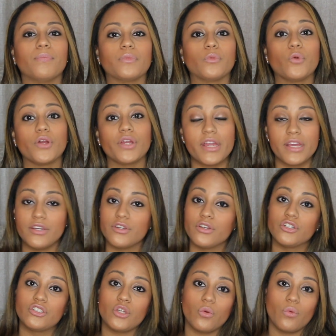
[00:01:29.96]
working in
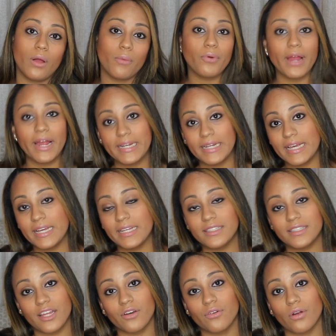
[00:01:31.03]
nursing while pregnant,
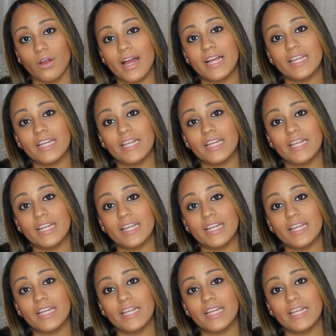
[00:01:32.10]
etc.,